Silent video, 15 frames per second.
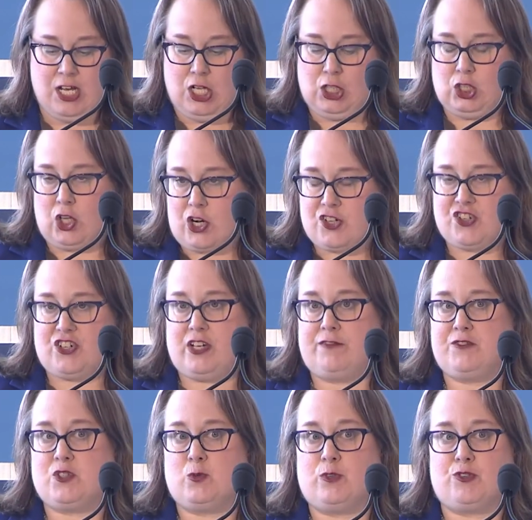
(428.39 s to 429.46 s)
large enough
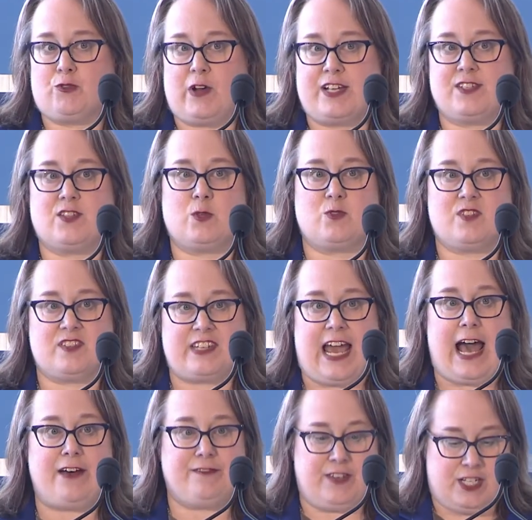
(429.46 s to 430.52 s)
to address those
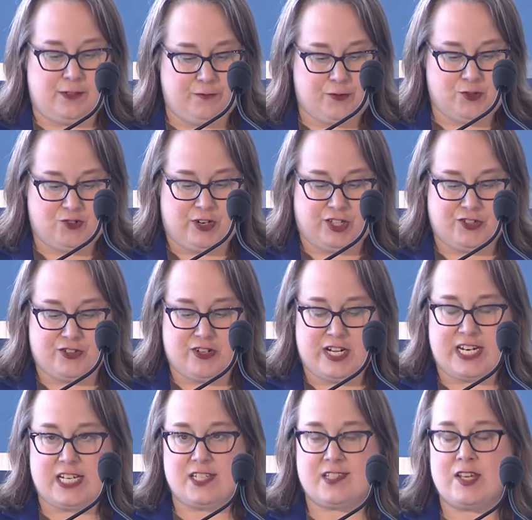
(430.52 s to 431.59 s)
staff and infrastructure
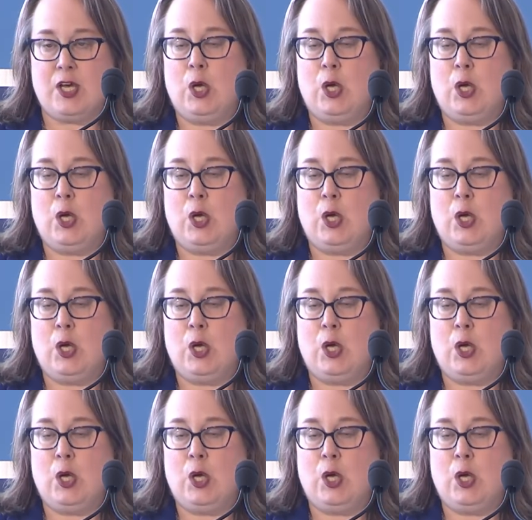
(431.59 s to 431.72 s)
needs,